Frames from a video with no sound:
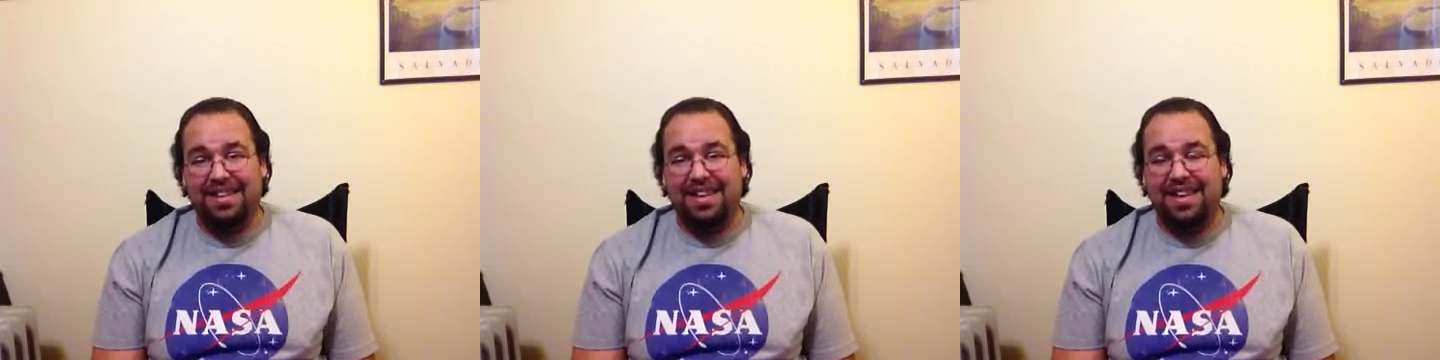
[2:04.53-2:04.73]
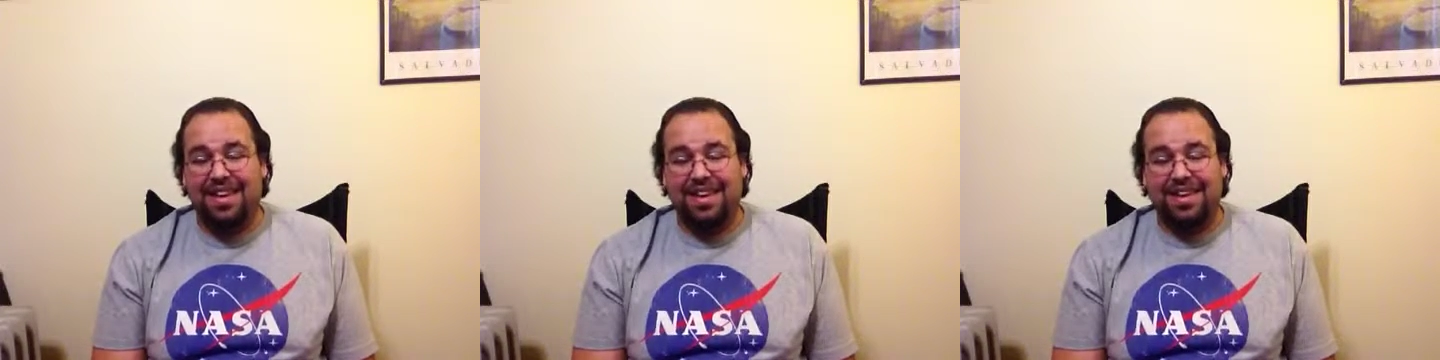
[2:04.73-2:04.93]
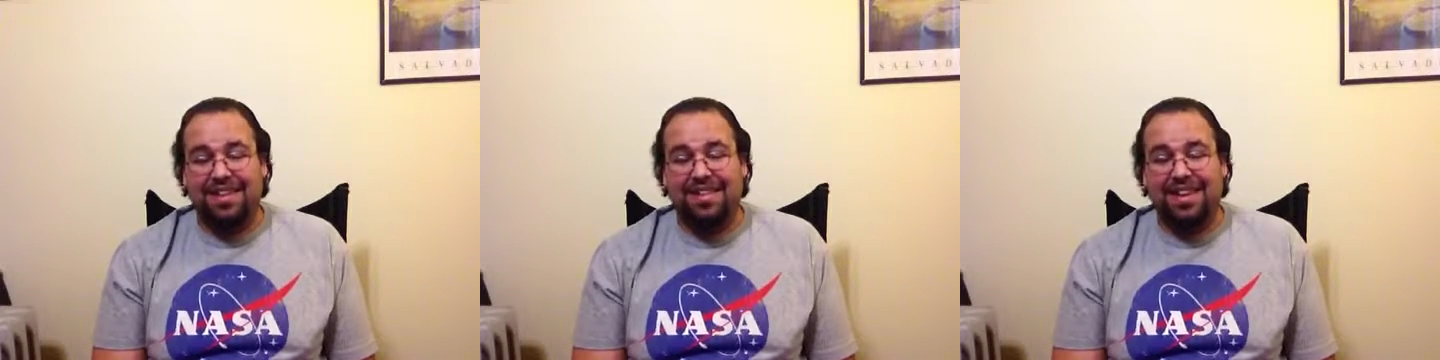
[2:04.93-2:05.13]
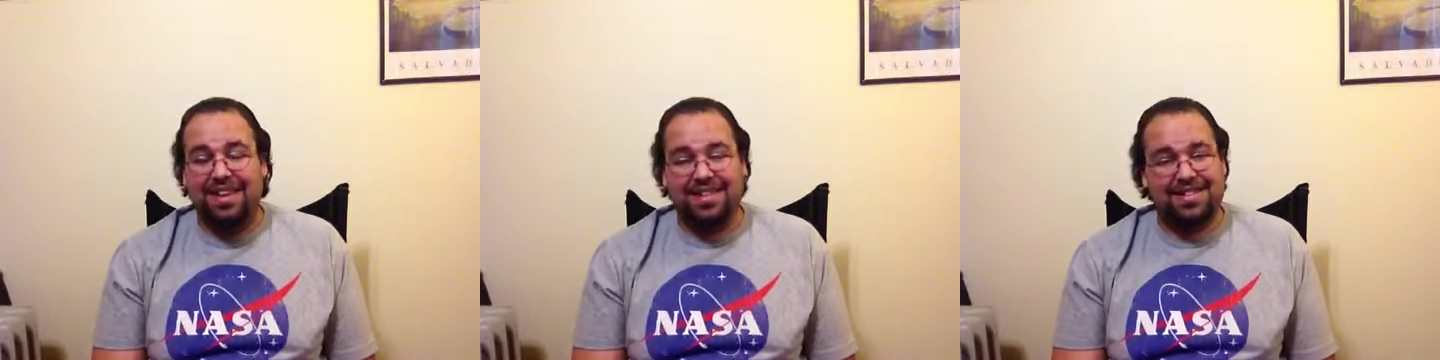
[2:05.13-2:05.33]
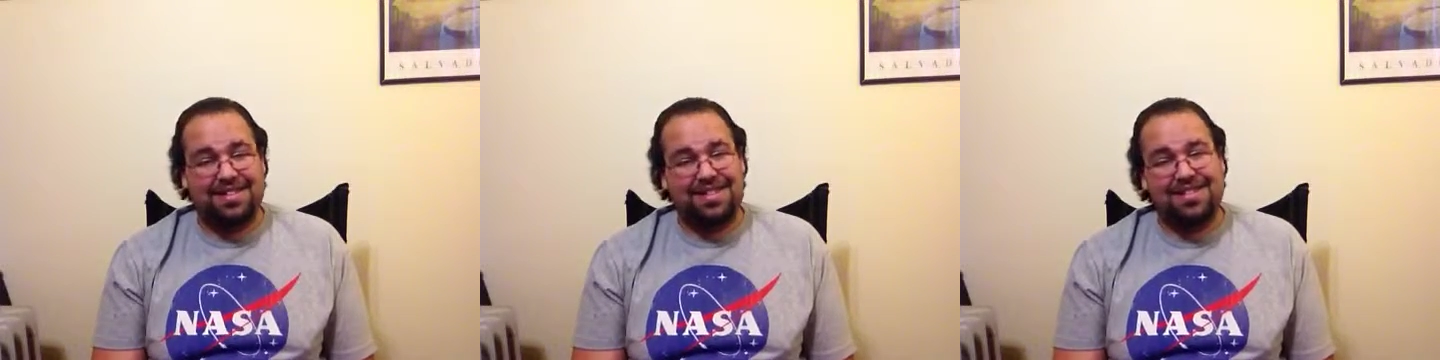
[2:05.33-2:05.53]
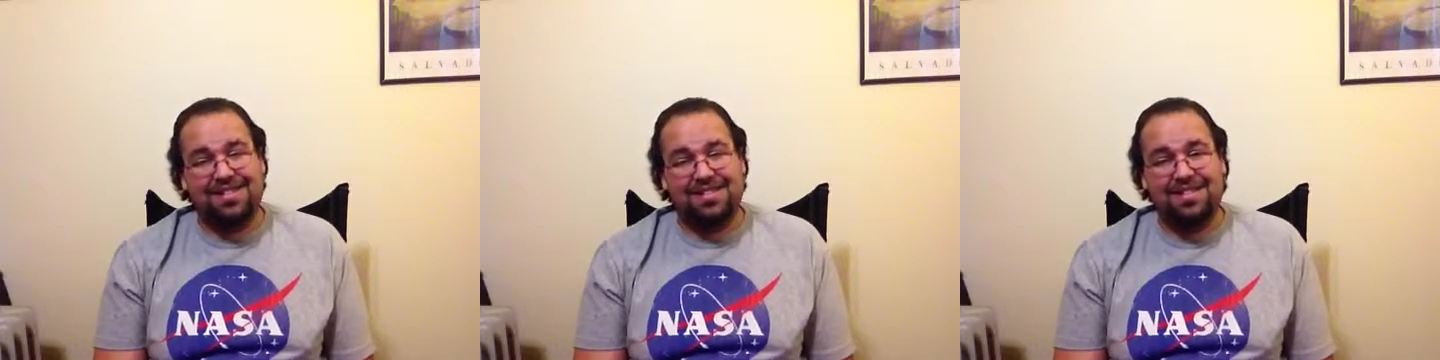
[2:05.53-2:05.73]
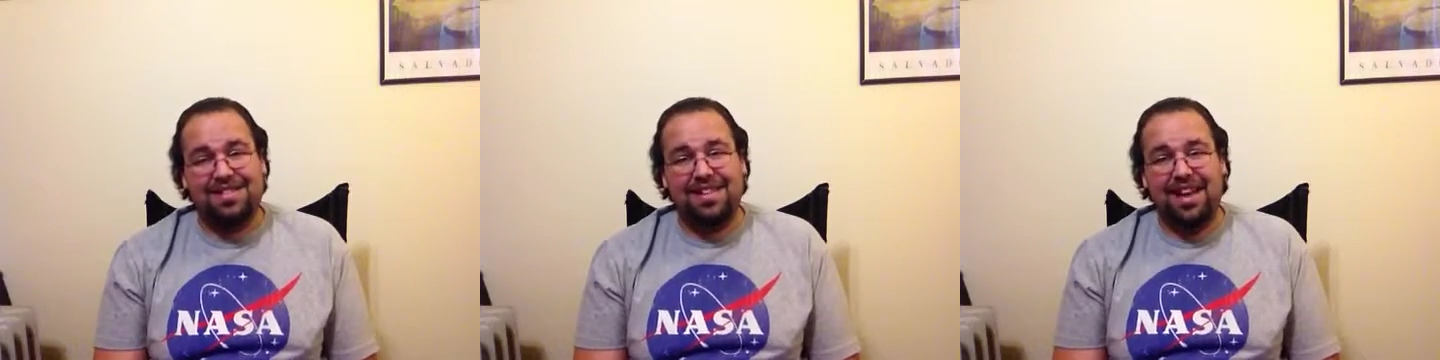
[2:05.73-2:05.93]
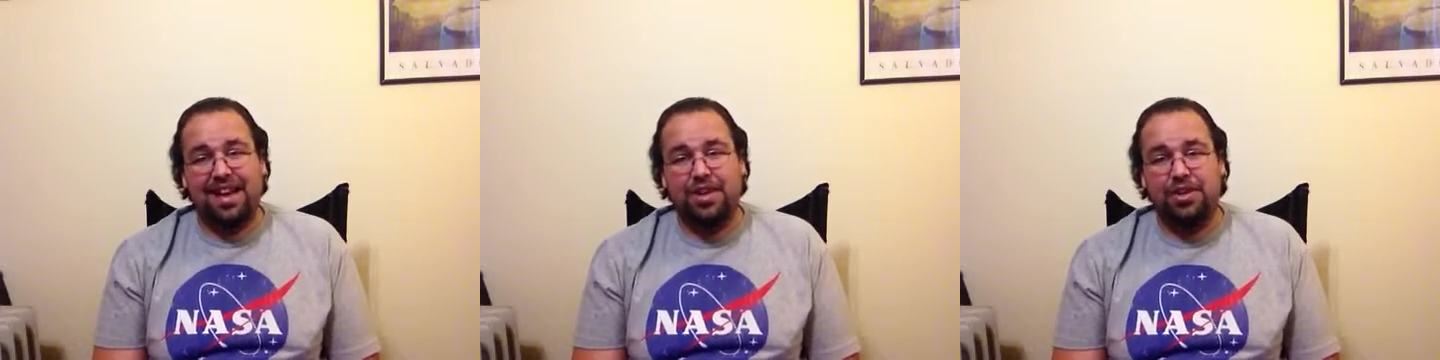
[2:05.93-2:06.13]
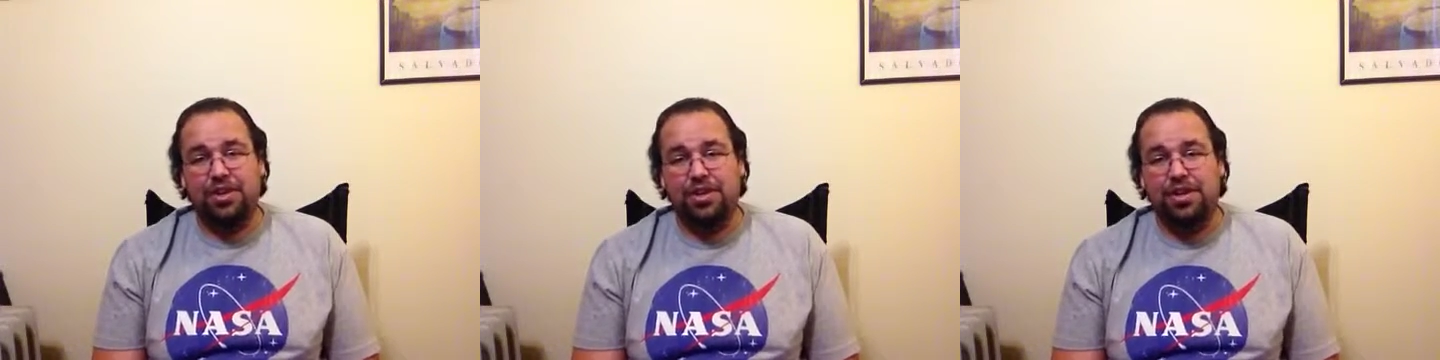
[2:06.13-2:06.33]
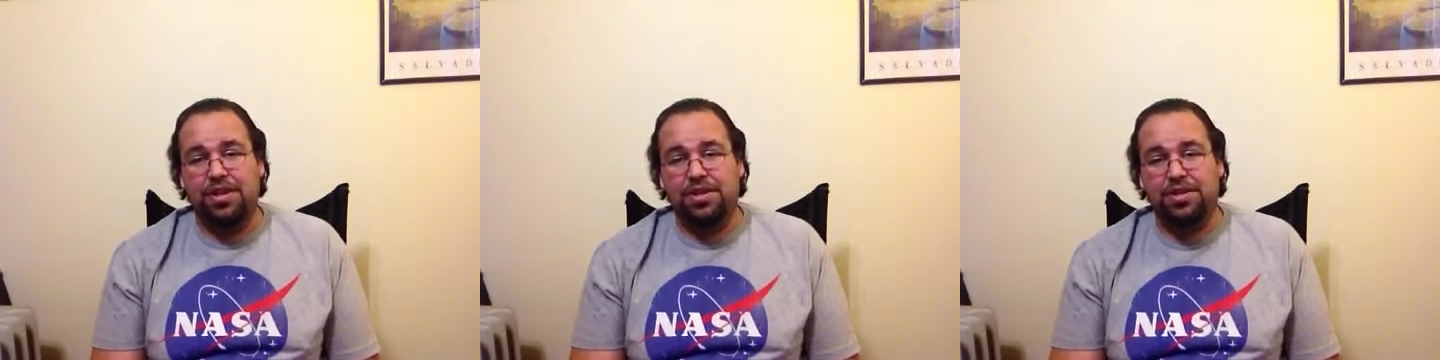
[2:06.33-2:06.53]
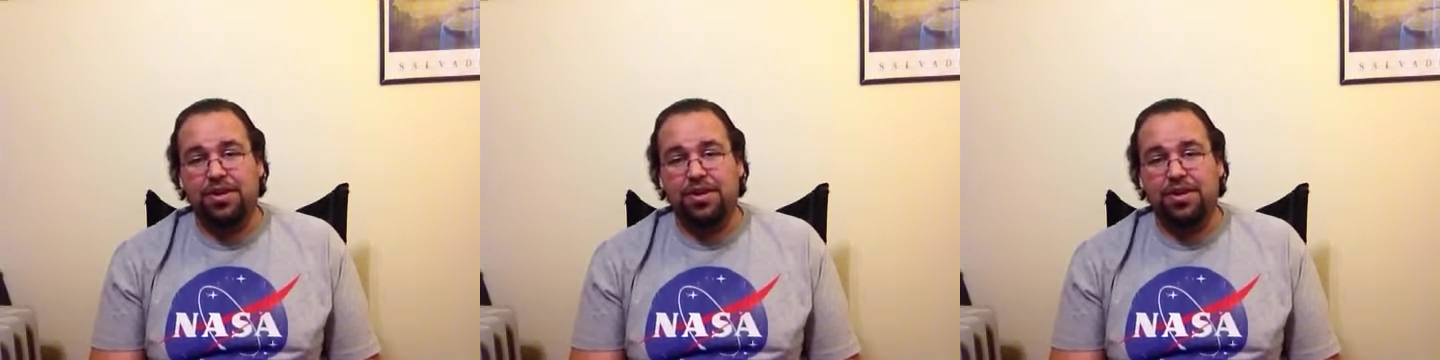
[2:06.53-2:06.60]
and that's not good.